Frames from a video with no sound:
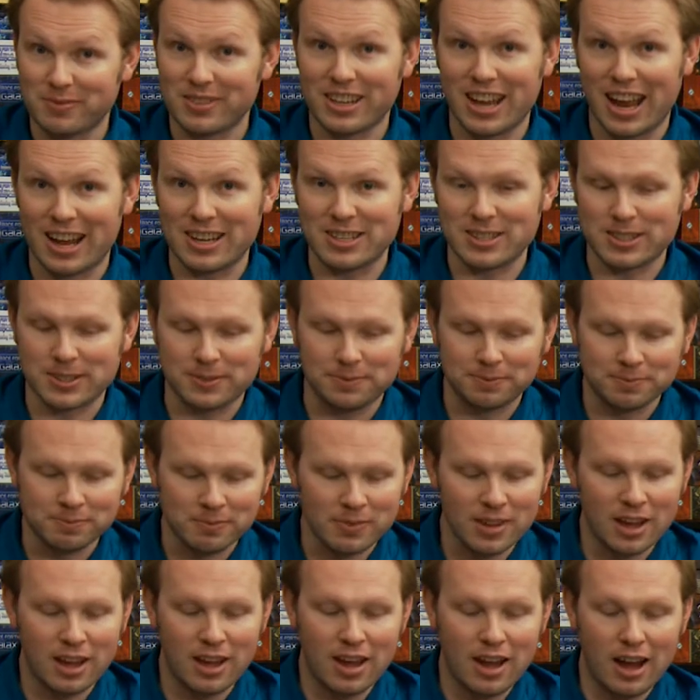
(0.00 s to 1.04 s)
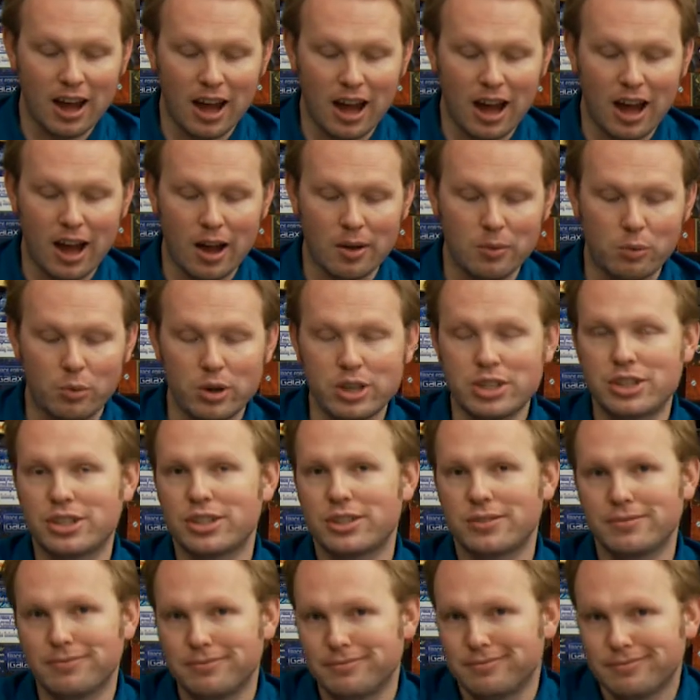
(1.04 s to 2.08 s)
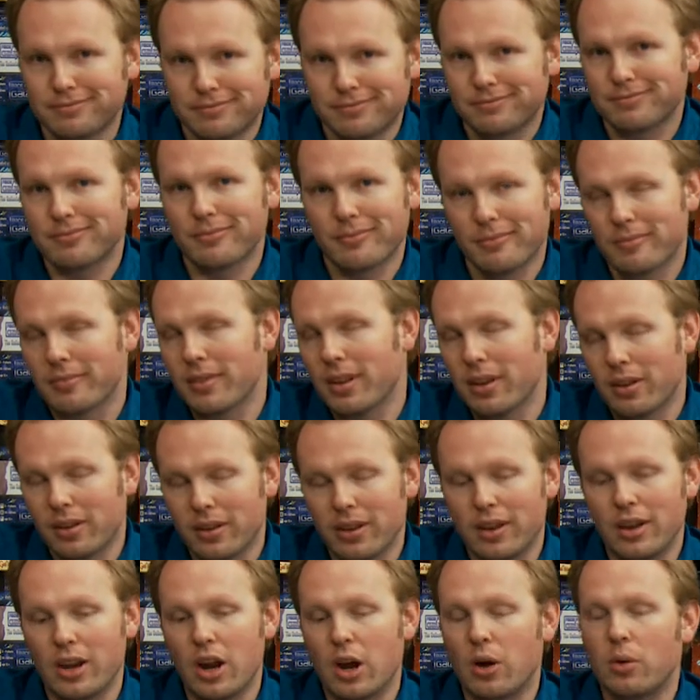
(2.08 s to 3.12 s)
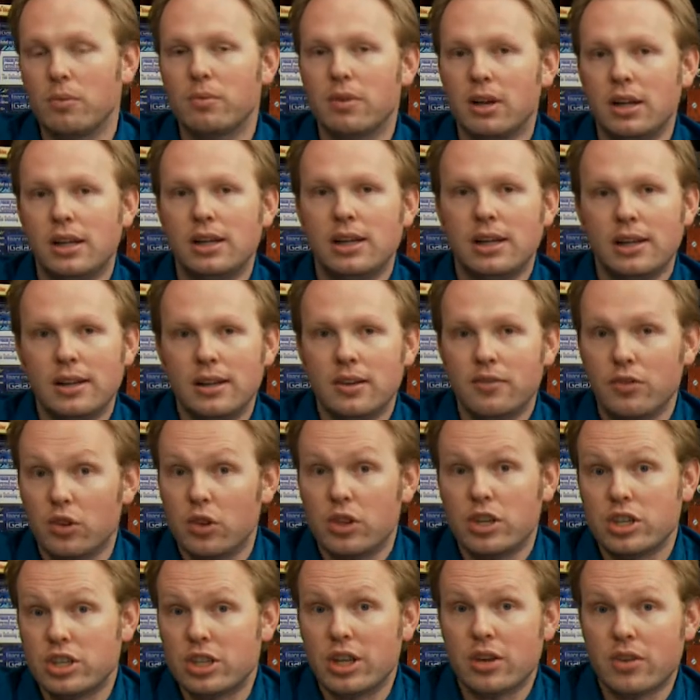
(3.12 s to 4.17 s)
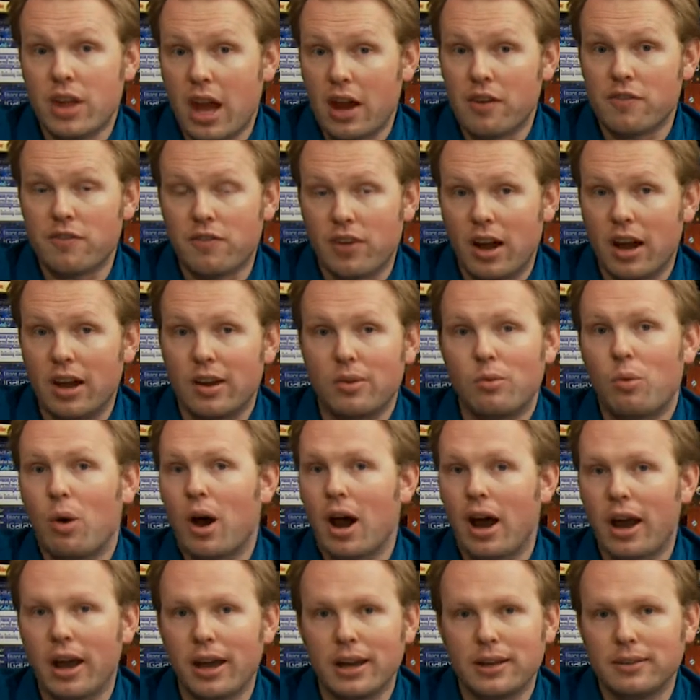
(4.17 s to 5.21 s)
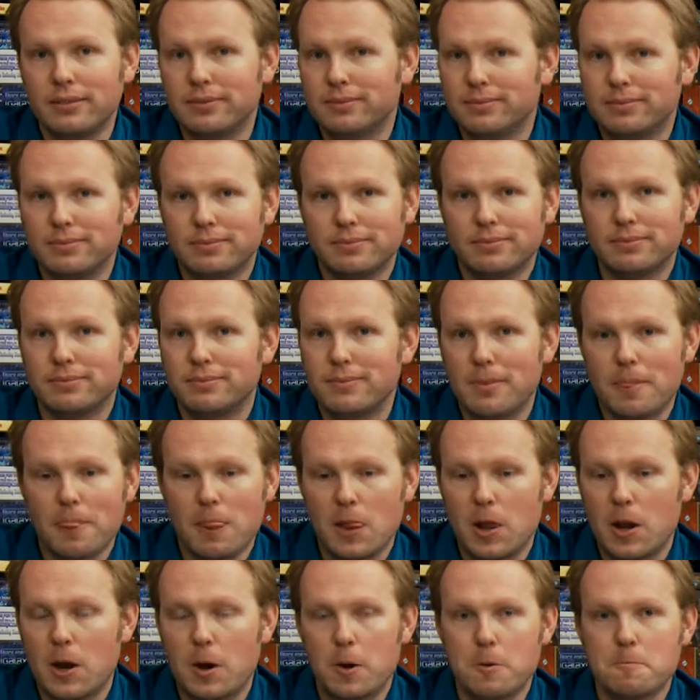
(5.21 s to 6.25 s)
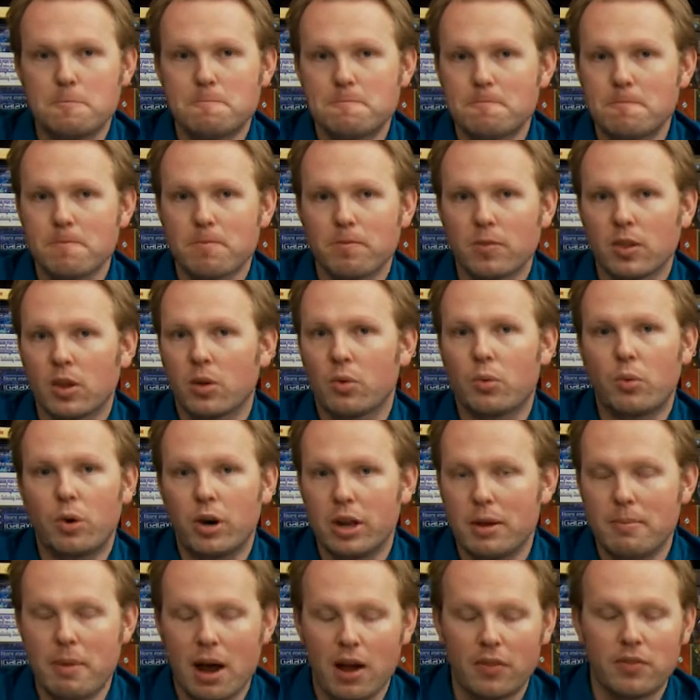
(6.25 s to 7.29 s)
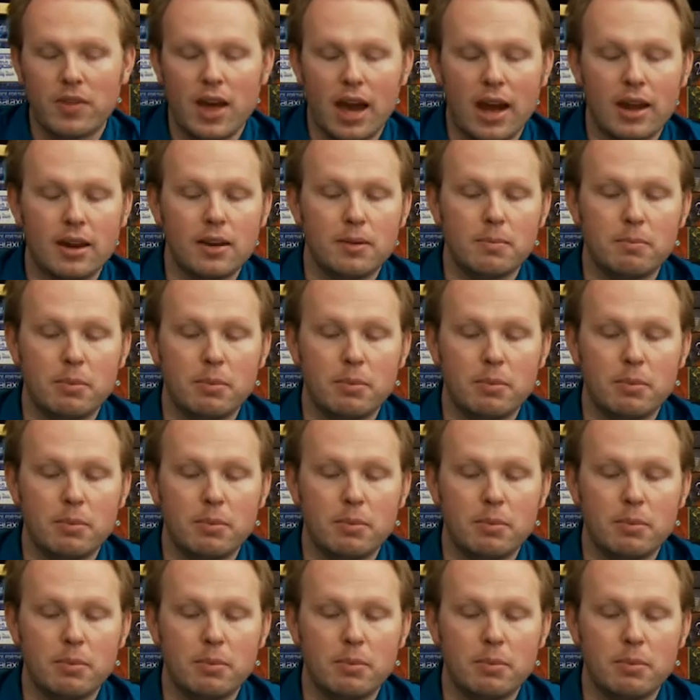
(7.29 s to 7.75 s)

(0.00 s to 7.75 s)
Yes, which, you know, if you're just there to have fun, why, you know, worry about that?